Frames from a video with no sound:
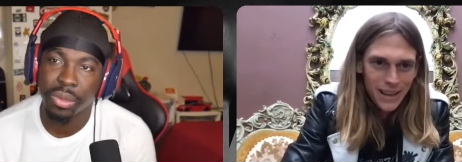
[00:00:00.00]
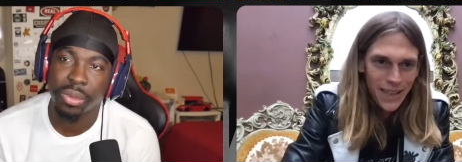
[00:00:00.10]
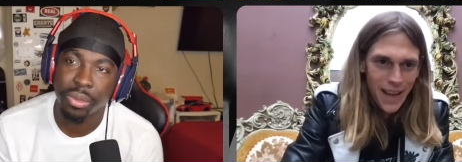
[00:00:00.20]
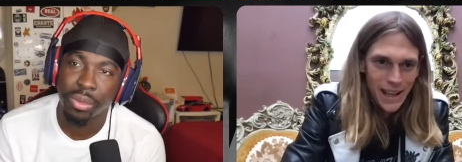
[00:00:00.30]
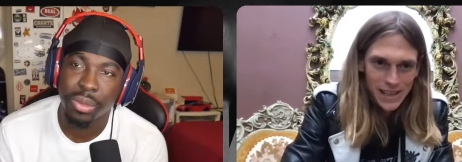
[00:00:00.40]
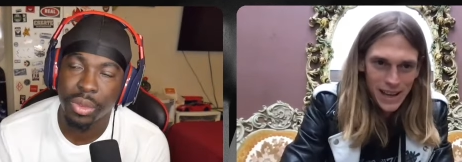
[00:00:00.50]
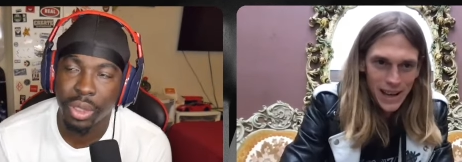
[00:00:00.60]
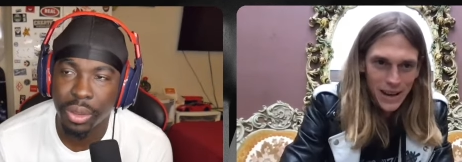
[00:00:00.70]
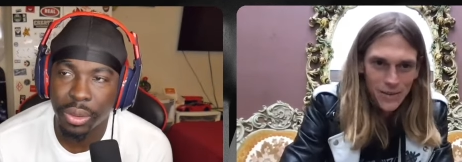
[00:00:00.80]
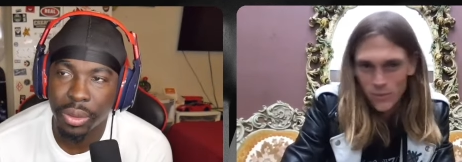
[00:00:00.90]
Speaker 1: and that's
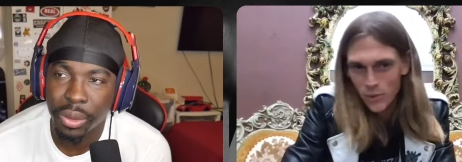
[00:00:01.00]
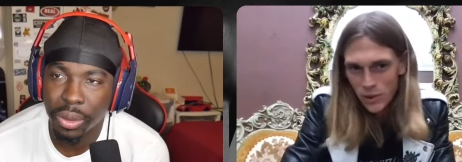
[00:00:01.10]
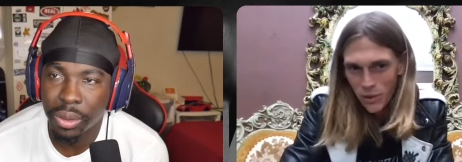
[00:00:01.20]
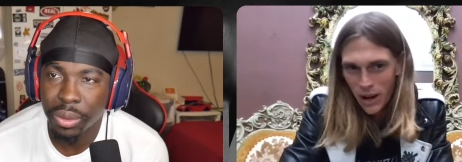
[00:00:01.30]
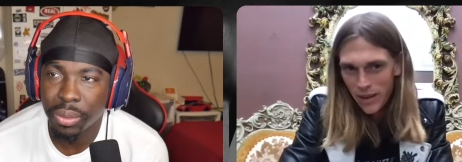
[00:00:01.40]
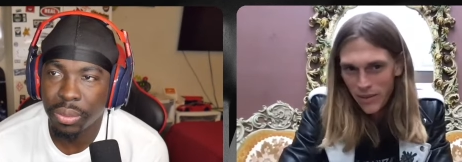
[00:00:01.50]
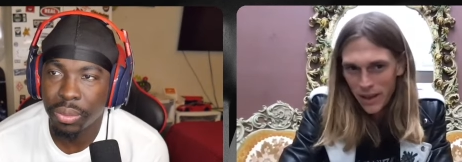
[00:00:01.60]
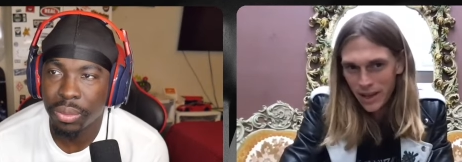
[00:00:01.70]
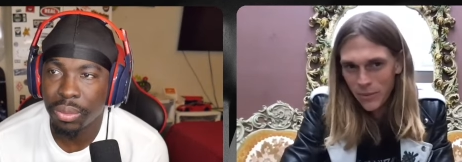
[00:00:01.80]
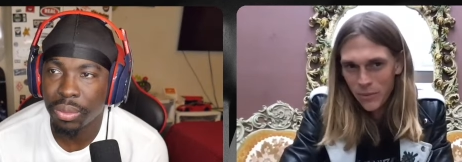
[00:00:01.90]
like, was around
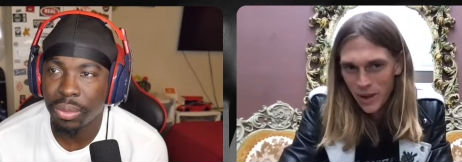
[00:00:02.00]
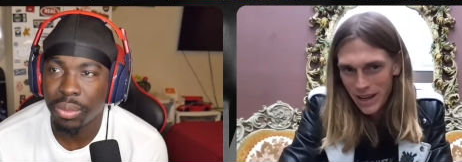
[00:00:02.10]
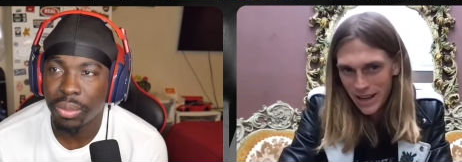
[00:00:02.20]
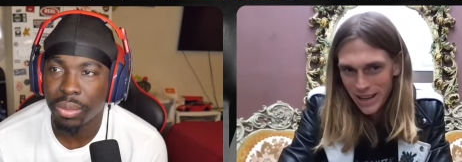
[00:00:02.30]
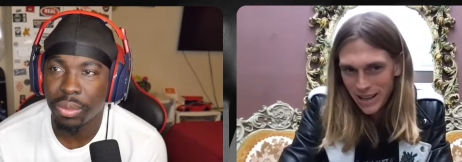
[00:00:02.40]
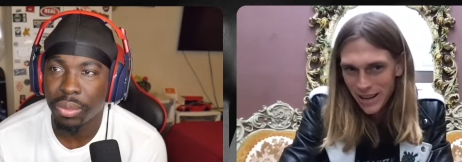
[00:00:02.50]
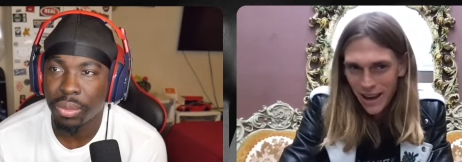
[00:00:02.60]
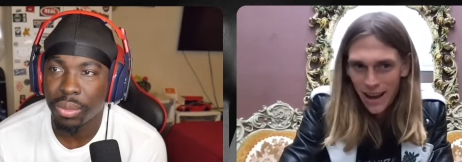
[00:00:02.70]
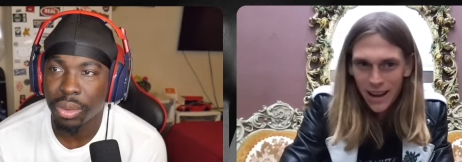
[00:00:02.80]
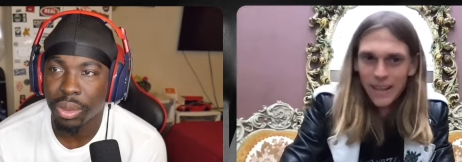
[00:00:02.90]
like
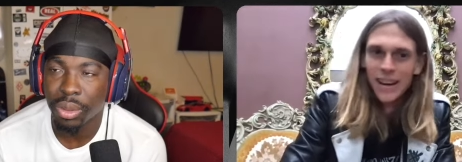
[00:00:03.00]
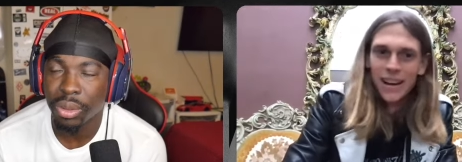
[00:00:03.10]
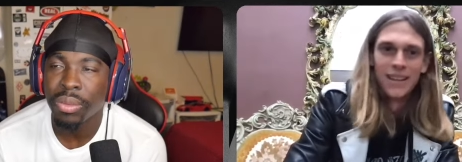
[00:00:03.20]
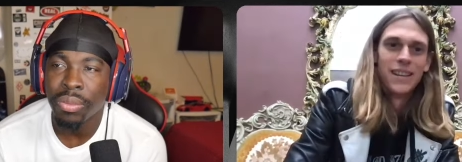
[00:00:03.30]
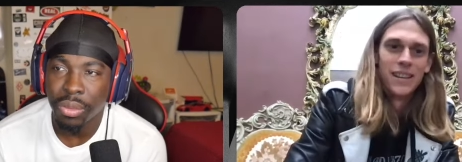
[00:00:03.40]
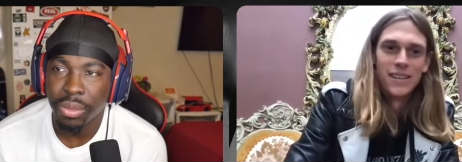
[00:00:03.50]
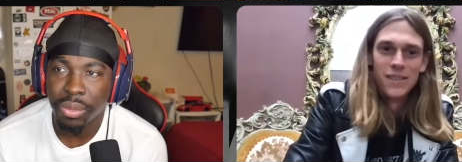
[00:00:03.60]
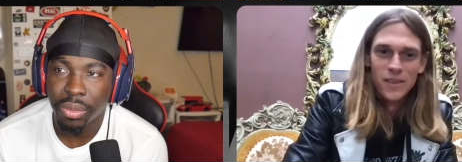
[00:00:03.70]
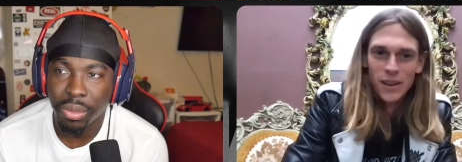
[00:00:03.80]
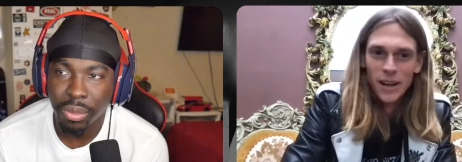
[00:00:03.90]
89,
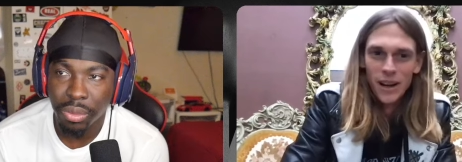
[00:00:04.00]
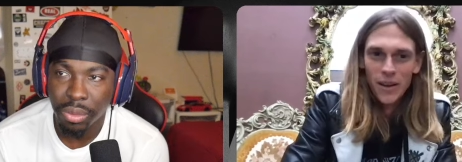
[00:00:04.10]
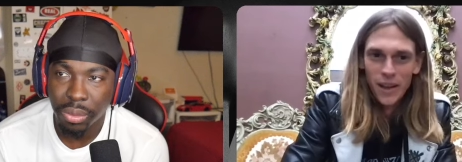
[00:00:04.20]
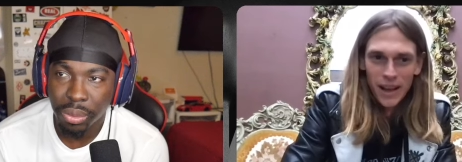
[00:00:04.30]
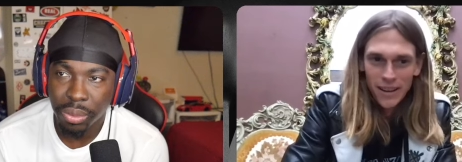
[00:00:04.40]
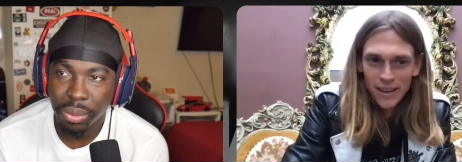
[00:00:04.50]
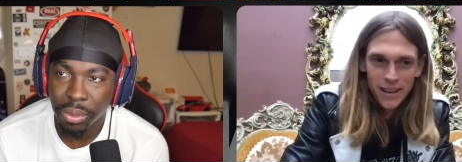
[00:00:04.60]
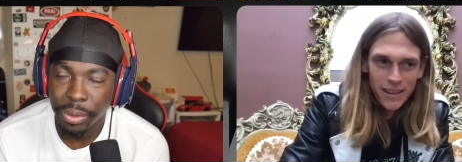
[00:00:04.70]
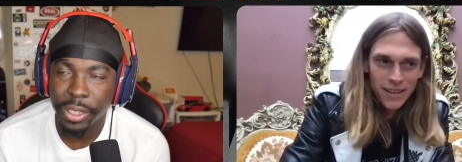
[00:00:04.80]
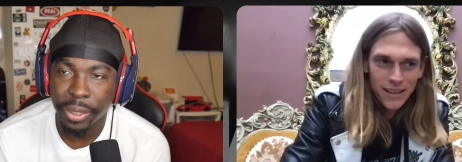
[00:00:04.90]
90s, you know, like,
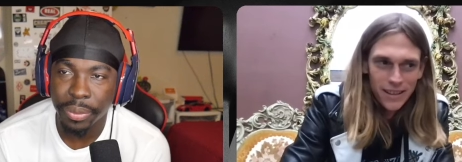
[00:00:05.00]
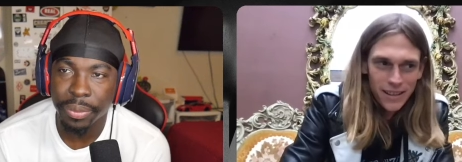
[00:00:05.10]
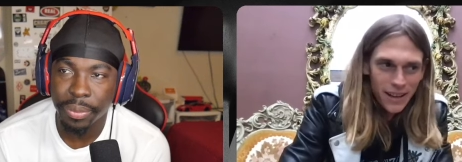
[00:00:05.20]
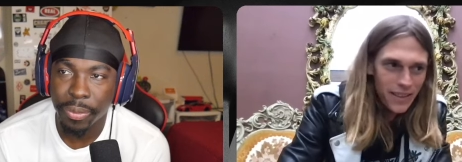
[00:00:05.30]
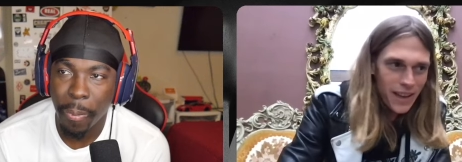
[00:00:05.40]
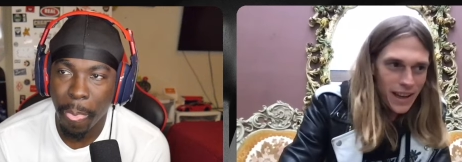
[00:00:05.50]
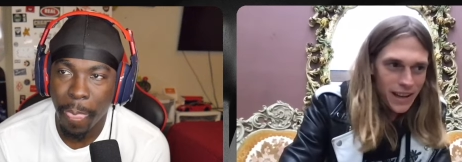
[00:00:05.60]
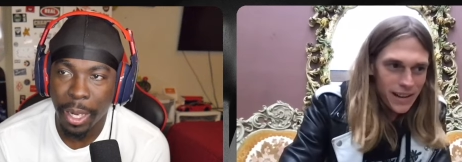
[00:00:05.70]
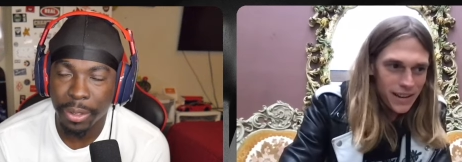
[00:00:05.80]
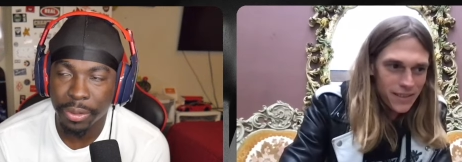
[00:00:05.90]
and
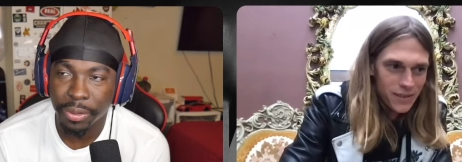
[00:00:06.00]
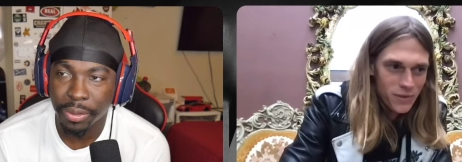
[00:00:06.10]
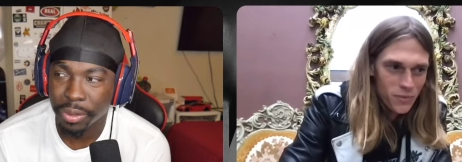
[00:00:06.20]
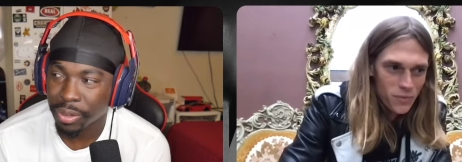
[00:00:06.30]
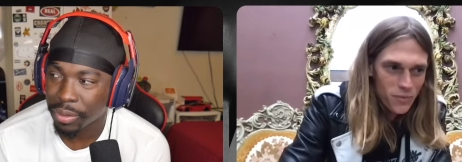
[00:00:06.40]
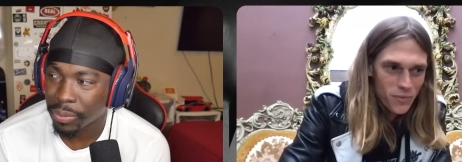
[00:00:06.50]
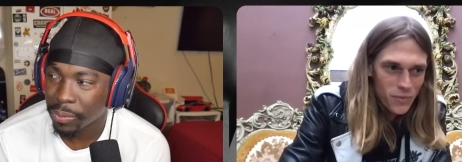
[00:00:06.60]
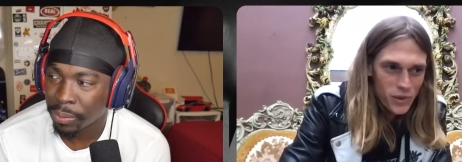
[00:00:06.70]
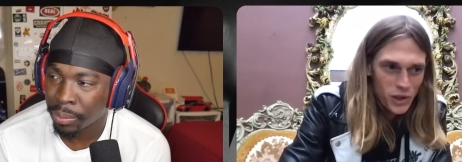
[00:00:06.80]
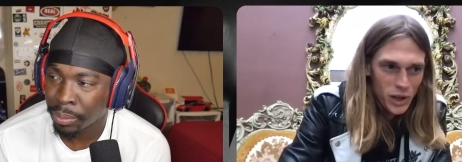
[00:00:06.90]
then
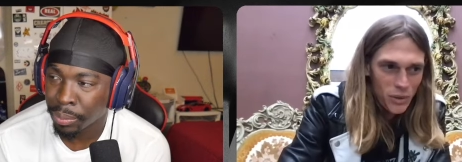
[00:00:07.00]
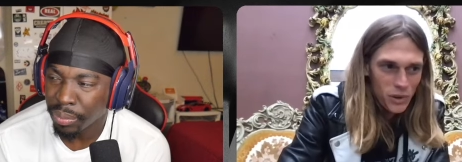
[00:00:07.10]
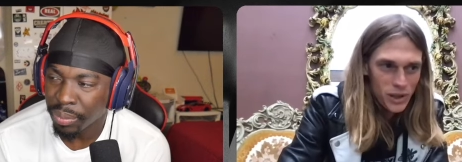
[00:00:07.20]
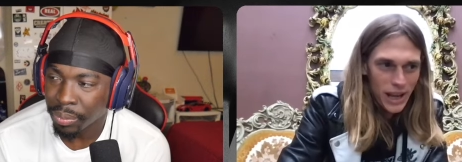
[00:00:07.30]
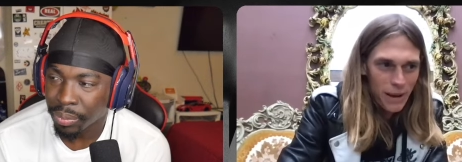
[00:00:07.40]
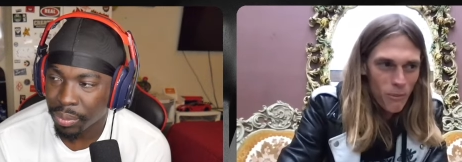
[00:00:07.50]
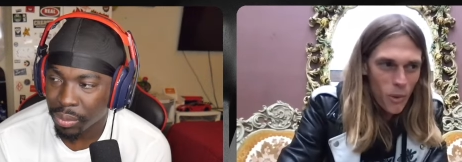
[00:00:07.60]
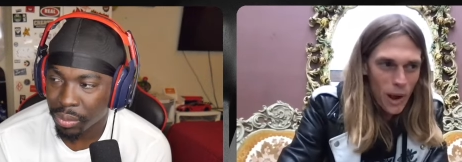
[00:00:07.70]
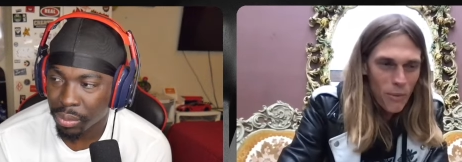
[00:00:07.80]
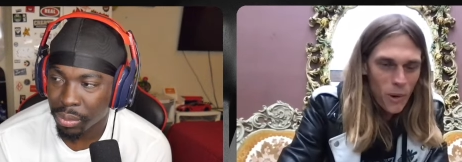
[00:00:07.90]
street was like
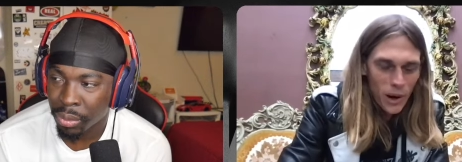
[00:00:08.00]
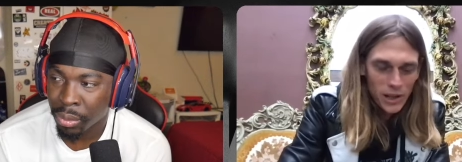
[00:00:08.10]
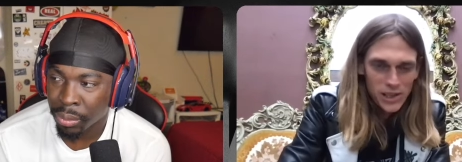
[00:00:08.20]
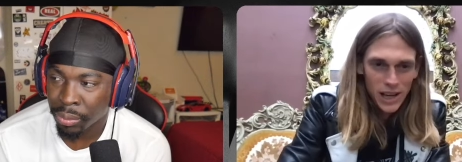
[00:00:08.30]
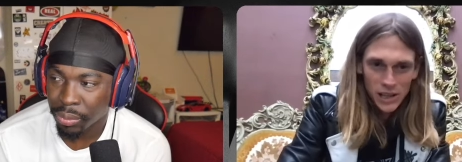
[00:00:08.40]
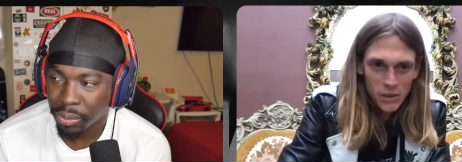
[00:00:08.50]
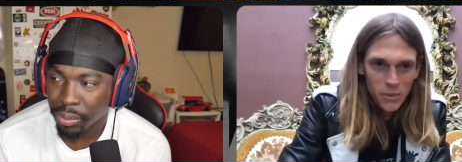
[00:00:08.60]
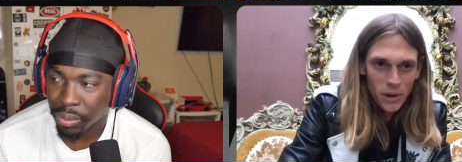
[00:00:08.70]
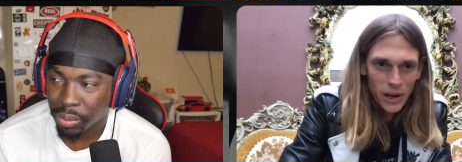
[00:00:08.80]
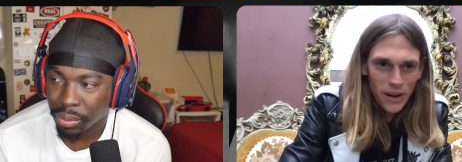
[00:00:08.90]
way more
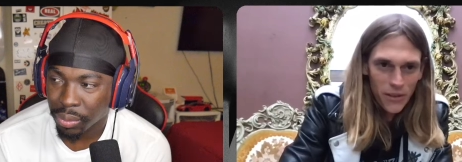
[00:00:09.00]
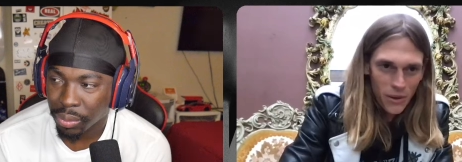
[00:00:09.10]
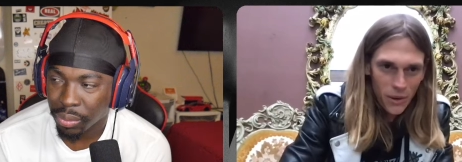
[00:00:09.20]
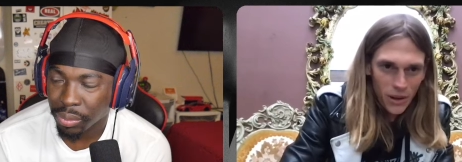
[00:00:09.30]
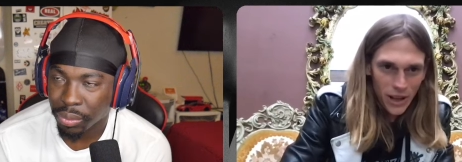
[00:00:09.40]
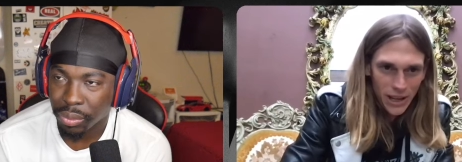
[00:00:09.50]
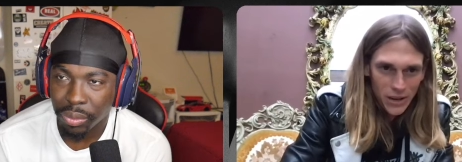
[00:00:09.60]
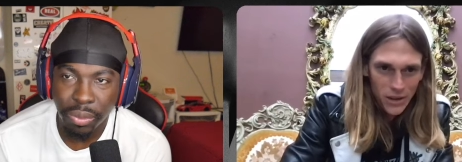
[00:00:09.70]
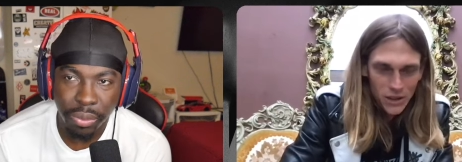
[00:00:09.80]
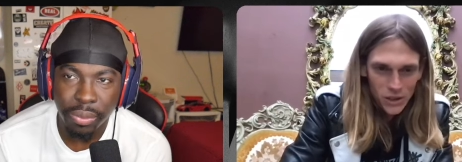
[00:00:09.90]
accessible to everyone.
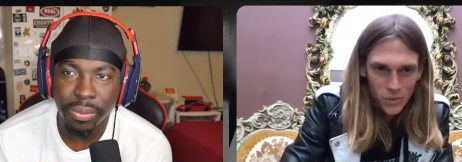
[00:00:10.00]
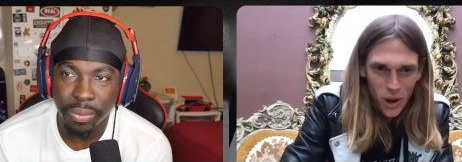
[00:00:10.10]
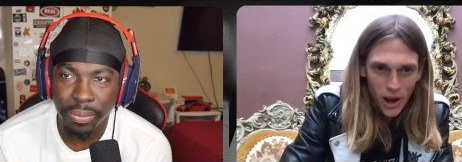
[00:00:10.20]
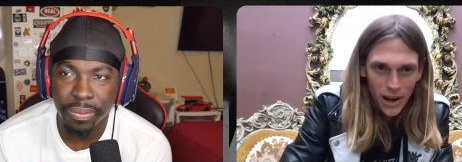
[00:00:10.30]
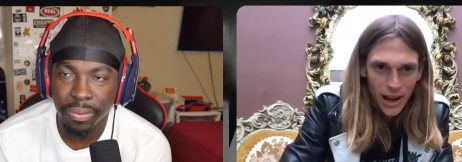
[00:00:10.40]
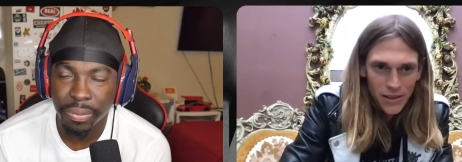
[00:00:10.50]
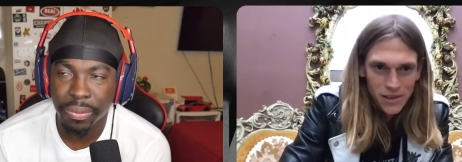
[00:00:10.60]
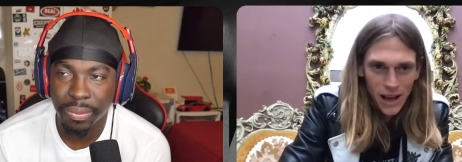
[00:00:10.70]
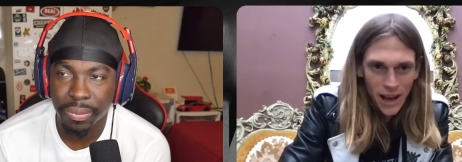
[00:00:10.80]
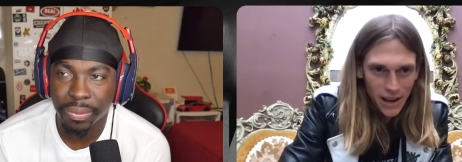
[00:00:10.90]
Like you could just walk
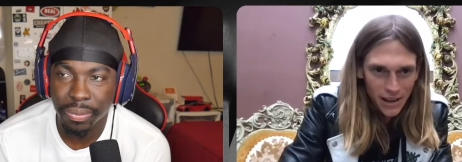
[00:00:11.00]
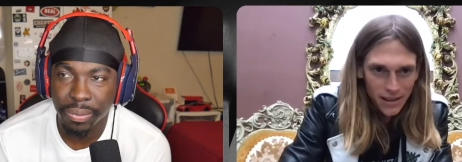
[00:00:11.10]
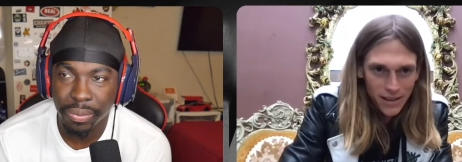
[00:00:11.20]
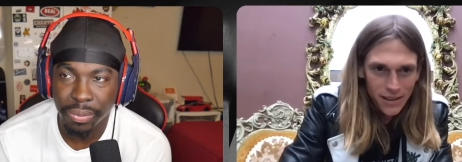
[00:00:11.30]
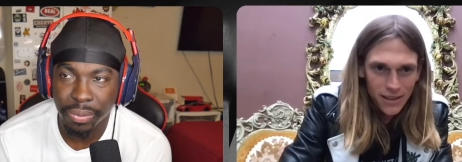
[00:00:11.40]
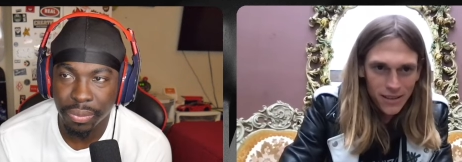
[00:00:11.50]
outside and